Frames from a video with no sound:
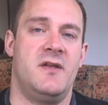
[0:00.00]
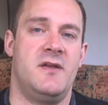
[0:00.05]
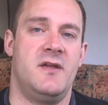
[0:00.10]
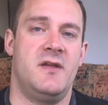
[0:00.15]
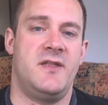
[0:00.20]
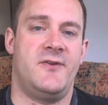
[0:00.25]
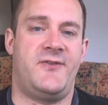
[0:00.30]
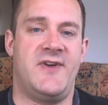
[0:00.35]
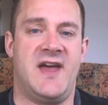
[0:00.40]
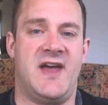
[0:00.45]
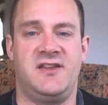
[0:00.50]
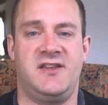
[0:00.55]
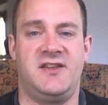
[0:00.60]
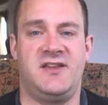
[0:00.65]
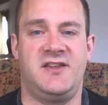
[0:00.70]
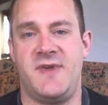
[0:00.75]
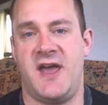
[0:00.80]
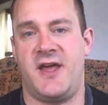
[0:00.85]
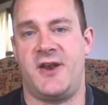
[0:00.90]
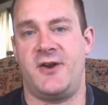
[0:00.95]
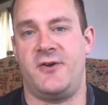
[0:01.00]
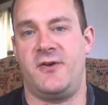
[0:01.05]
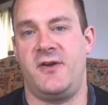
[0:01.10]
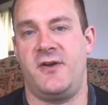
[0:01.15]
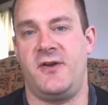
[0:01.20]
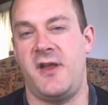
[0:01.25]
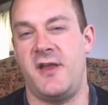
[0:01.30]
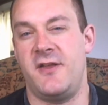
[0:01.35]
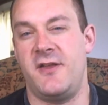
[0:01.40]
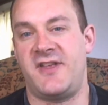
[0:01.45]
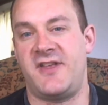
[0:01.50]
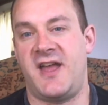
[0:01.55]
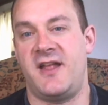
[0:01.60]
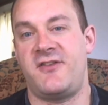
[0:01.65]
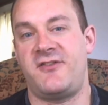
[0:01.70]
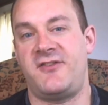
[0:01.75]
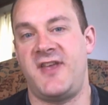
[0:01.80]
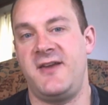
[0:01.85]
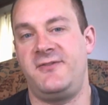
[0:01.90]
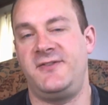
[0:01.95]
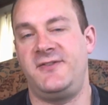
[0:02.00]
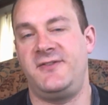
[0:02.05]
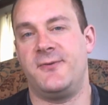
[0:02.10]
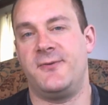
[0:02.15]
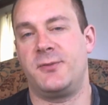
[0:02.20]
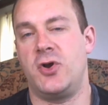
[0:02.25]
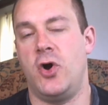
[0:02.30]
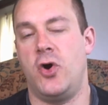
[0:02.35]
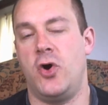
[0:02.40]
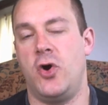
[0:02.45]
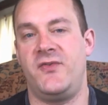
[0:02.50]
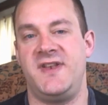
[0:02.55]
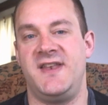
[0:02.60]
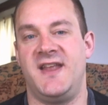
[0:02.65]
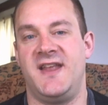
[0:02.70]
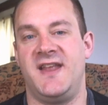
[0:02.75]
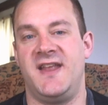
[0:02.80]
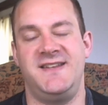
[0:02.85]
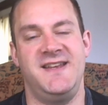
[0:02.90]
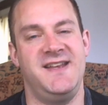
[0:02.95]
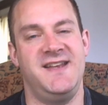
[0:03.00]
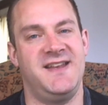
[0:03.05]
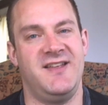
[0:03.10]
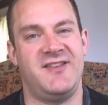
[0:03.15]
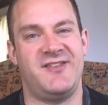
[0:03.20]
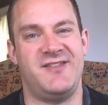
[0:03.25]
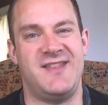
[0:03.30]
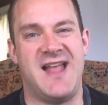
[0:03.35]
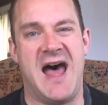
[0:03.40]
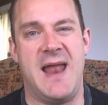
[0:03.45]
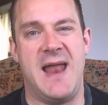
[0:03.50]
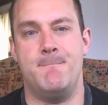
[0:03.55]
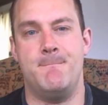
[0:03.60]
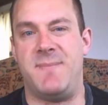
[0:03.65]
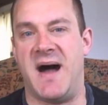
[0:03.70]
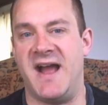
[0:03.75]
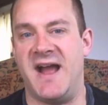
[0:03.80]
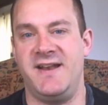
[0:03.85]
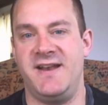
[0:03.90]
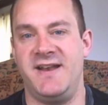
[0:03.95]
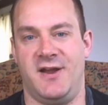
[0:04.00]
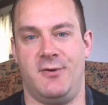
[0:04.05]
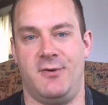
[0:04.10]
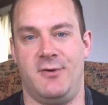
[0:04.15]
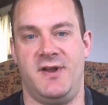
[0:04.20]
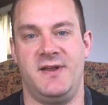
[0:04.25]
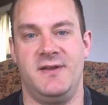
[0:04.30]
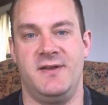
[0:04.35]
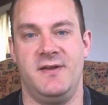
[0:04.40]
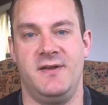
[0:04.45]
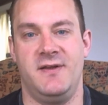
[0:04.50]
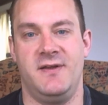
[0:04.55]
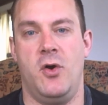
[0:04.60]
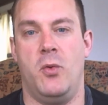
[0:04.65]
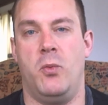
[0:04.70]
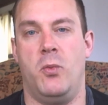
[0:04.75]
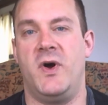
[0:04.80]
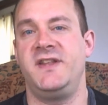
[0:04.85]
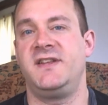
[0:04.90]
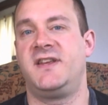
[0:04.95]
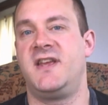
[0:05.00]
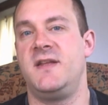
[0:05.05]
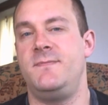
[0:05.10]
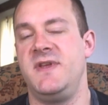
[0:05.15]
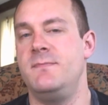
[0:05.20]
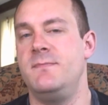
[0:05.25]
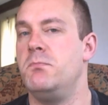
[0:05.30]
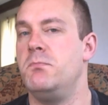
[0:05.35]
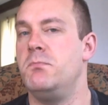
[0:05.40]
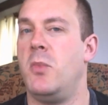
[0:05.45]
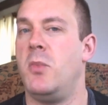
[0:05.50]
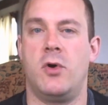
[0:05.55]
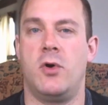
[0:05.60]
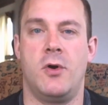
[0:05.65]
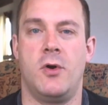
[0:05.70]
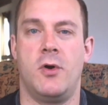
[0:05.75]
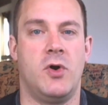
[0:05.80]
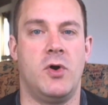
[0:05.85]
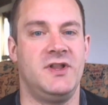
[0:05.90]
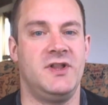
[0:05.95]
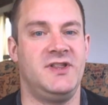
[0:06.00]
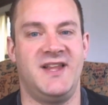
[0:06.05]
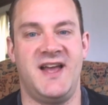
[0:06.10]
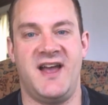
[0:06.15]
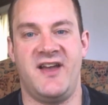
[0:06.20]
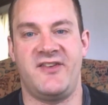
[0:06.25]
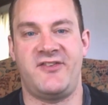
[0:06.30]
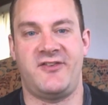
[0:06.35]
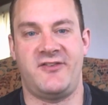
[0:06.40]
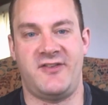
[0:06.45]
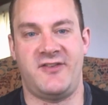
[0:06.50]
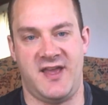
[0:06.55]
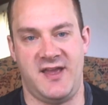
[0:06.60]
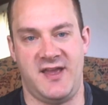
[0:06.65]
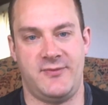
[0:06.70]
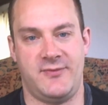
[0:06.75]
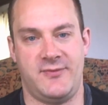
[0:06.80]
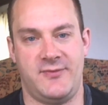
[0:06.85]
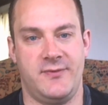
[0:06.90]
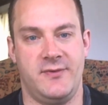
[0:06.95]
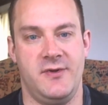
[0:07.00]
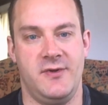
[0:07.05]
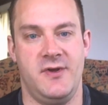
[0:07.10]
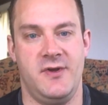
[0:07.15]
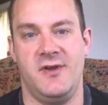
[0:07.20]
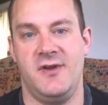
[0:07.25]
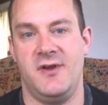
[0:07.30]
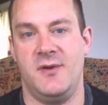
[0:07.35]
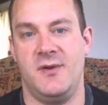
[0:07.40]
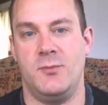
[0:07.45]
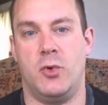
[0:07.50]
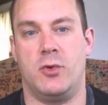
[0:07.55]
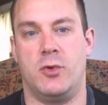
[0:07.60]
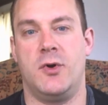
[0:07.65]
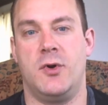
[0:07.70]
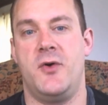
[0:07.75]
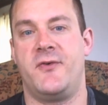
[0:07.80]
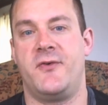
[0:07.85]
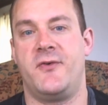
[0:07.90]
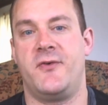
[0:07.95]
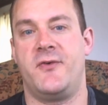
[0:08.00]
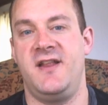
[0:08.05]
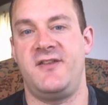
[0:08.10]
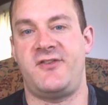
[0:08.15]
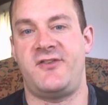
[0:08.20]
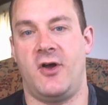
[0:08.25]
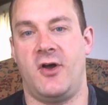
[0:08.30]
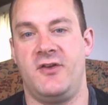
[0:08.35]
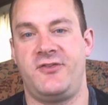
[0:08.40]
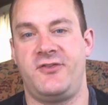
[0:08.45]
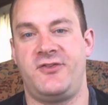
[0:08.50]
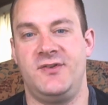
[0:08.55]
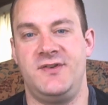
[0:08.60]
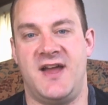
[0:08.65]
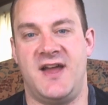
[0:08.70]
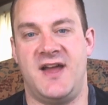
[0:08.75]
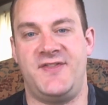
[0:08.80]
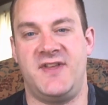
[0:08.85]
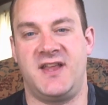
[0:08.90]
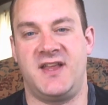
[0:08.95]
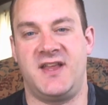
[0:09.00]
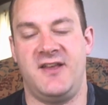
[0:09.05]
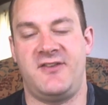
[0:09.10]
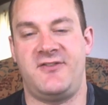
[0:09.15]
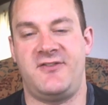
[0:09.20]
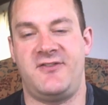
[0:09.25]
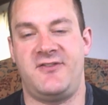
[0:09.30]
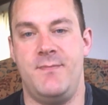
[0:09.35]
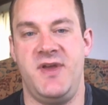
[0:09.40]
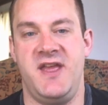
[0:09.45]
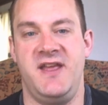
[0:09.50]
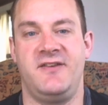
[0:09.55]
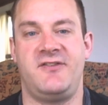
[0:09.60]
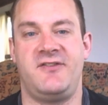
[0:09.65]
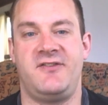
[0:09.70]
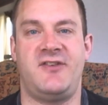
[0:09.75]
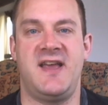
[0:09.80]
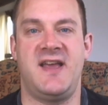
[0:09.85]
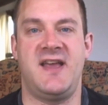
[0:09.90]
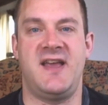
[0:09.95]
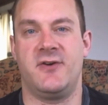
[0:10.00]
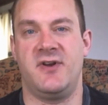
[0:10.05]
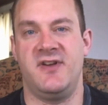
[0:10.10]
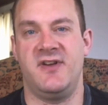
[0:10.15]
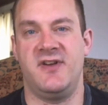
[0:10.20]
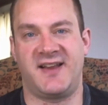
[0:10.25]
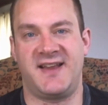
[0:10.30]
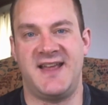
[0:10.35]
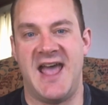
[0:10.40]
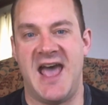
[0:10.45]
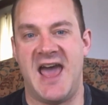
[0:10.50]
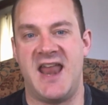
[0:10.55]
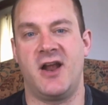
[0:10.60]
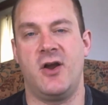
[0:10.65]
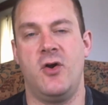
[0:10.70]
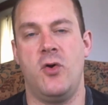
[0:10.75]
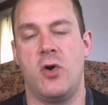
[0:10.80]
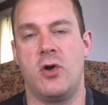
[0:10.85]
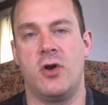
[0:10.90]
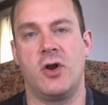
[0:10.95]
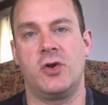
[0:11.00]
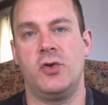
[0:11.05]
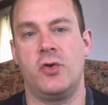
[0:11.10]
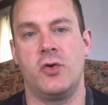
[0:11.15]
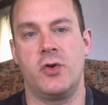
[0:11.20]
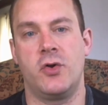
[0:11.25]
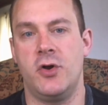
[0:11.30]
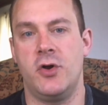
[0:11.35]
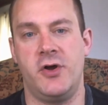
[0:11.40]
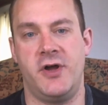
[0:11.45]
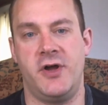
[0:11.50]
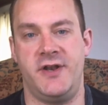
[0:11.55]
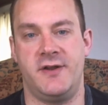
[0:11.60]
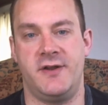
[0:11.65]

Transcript: The fact of the matter is that safety from COVID-19 is not binary. One can be more or less safe. Moreover, it is also not the case that being safer is a categorical good.